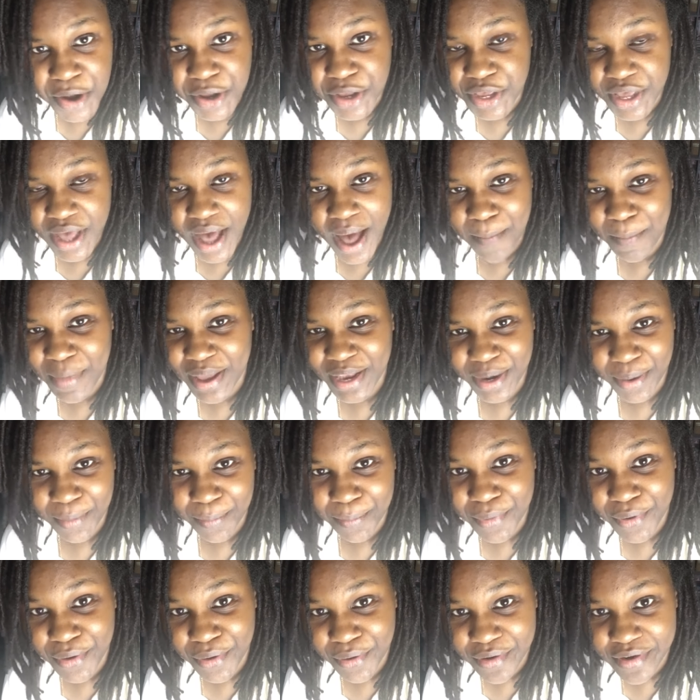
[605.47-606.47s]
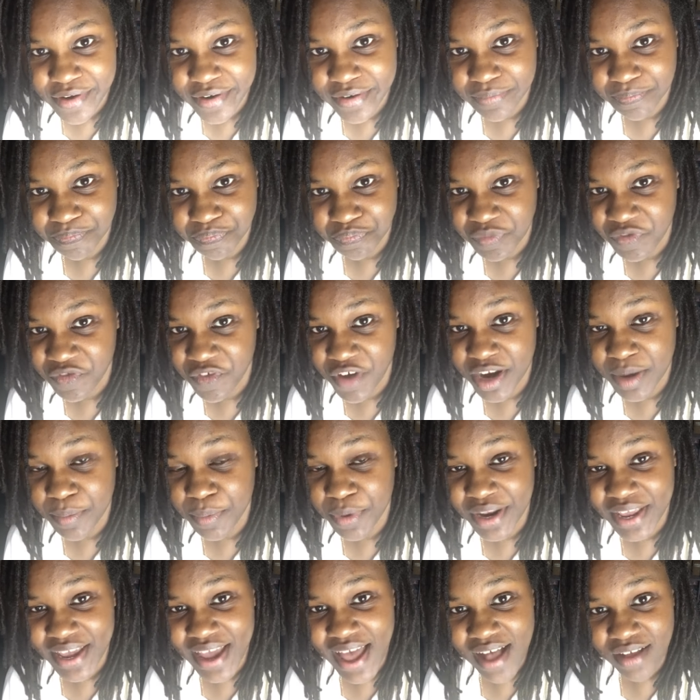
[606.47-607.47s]
You got my number. For
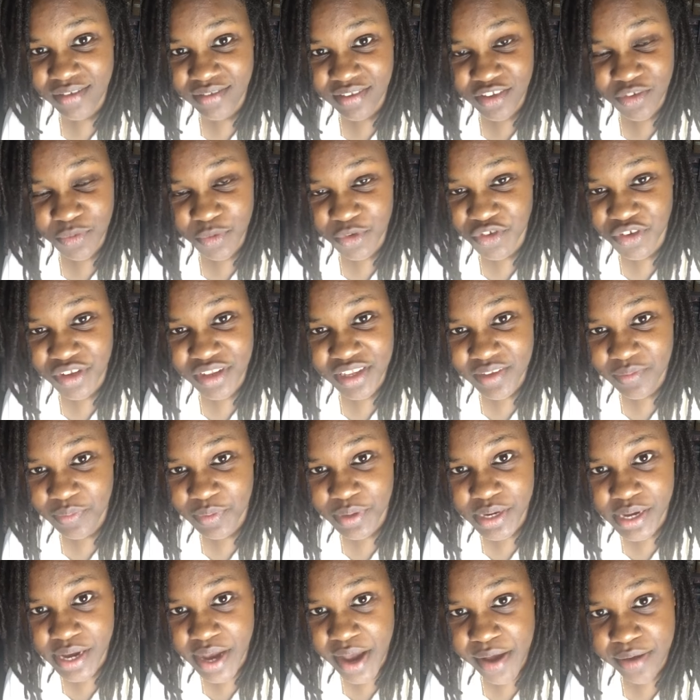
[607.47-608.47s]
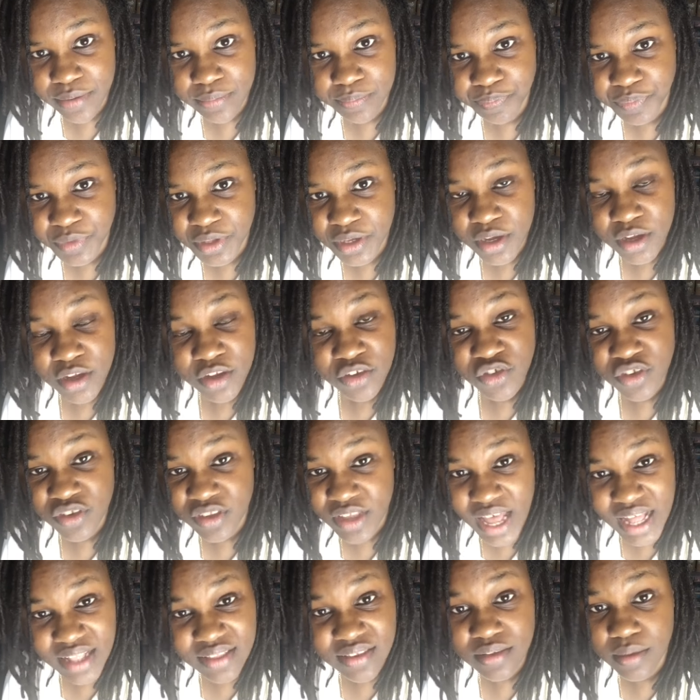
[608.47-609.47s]
anybody else that's watching this video,
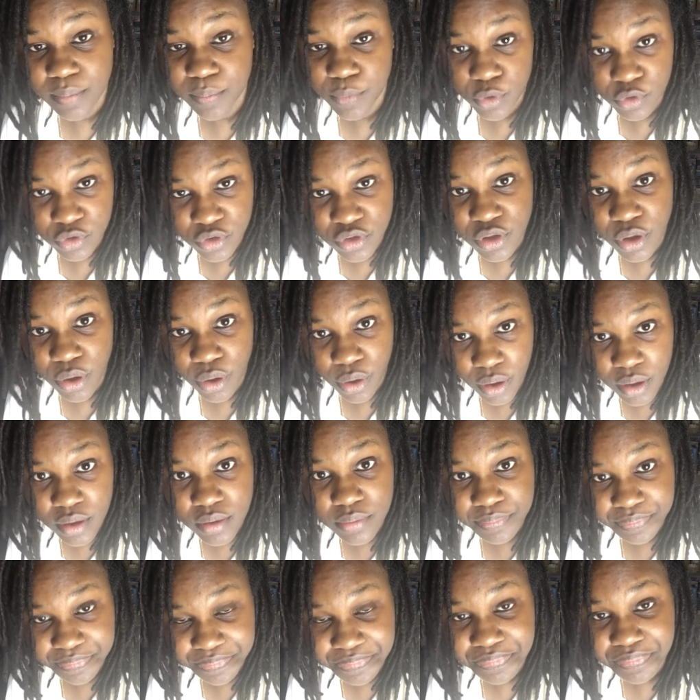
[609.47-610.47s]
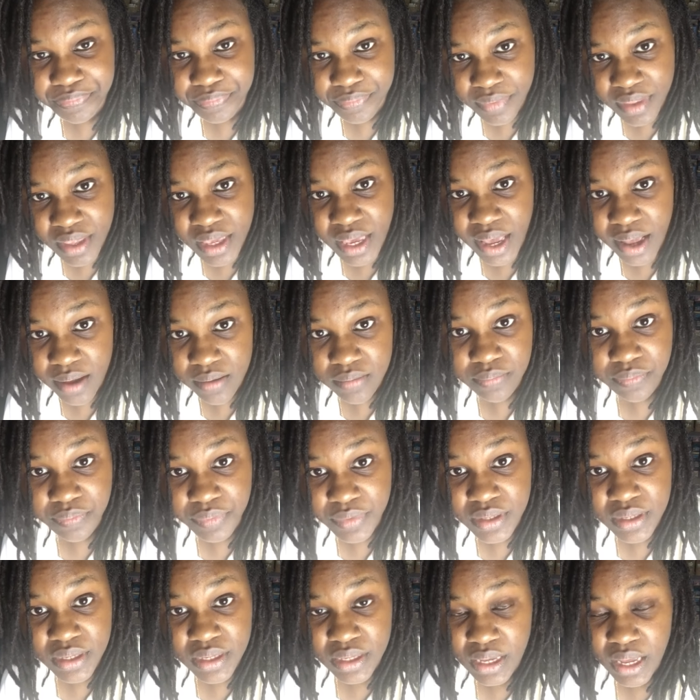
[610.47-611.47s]
just add some more stock. Yeah,
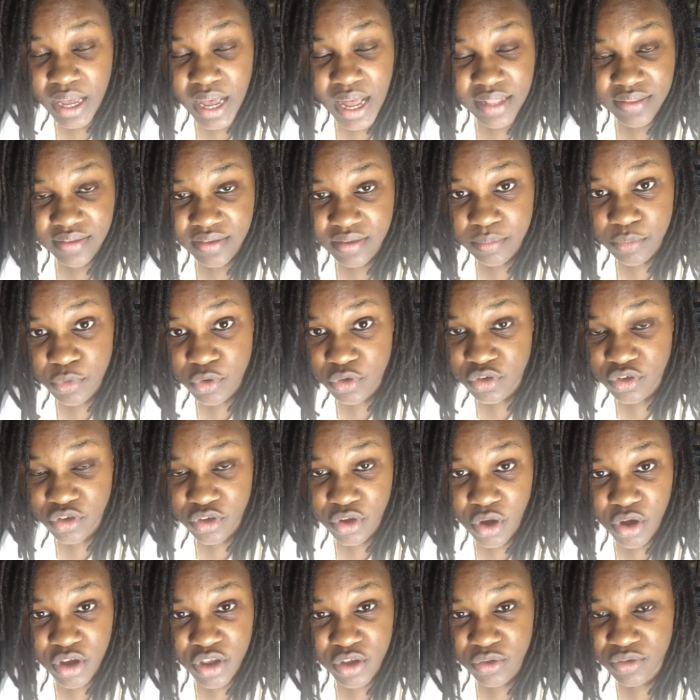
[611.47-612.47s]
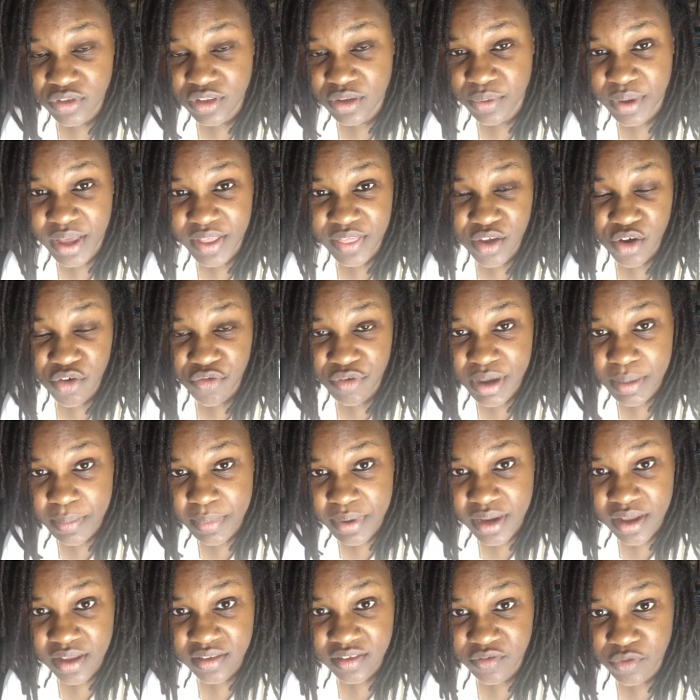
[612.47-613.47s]
add some more stock. You'll still get the
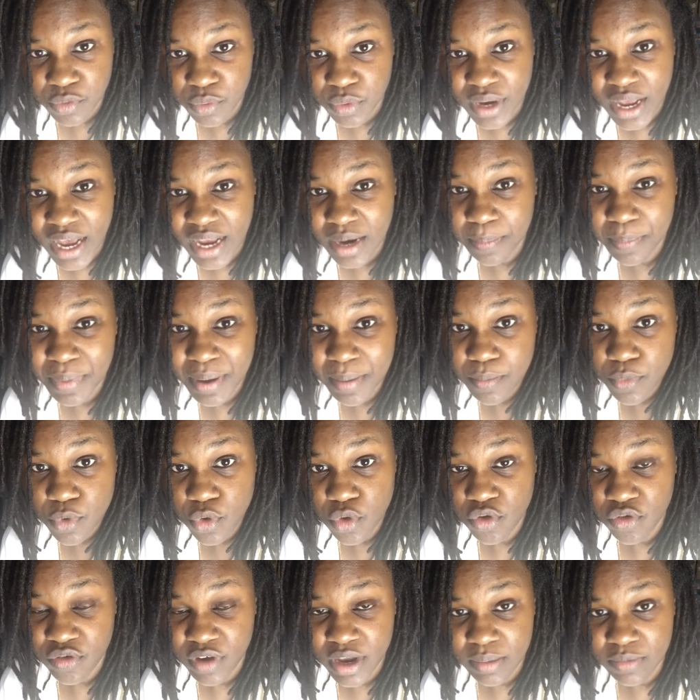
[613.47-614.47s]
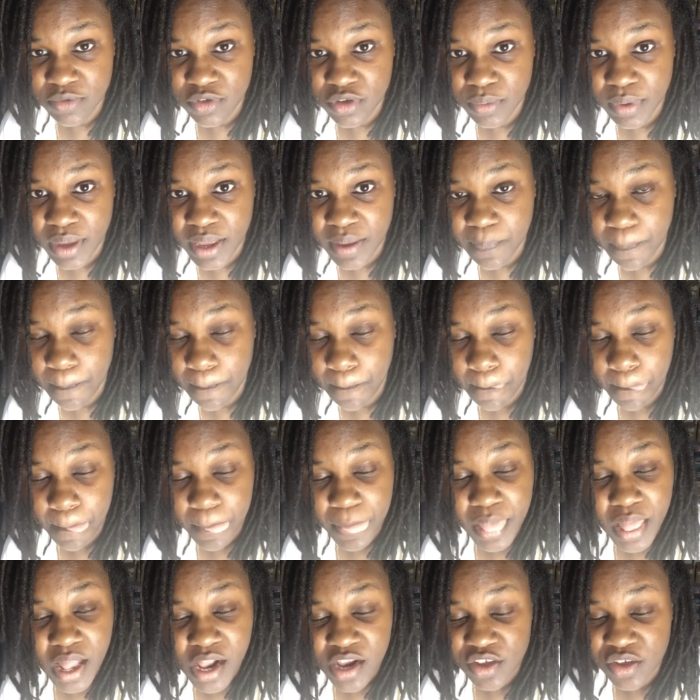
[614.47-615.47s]
creaminess. If you want to add a bit more cream to it,
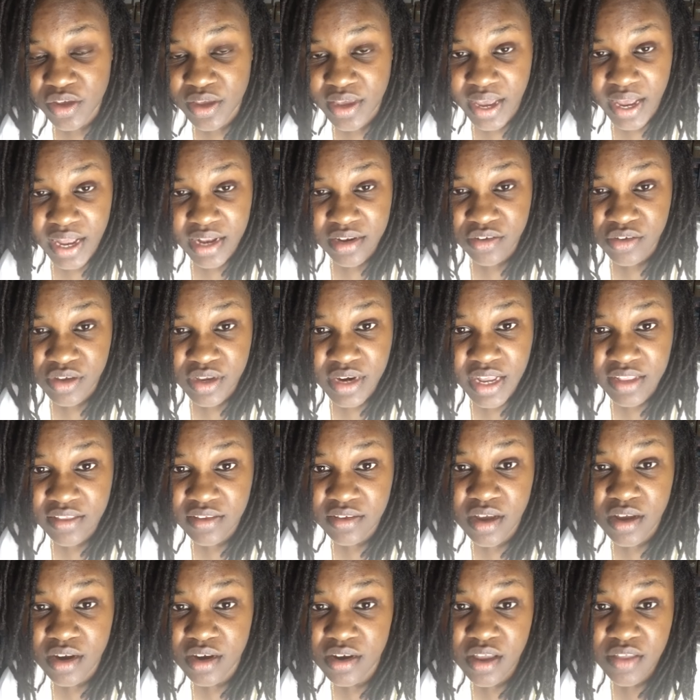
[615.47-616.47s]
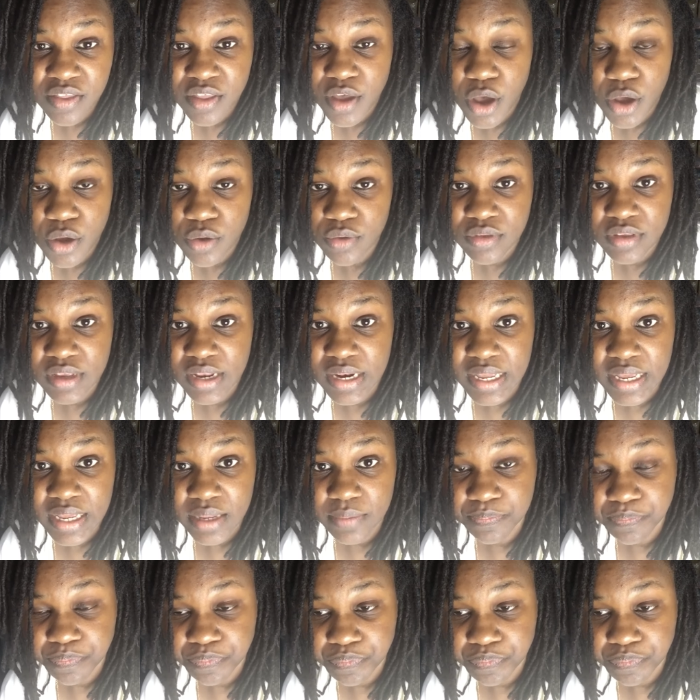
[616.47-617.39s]
you can add another Oatly.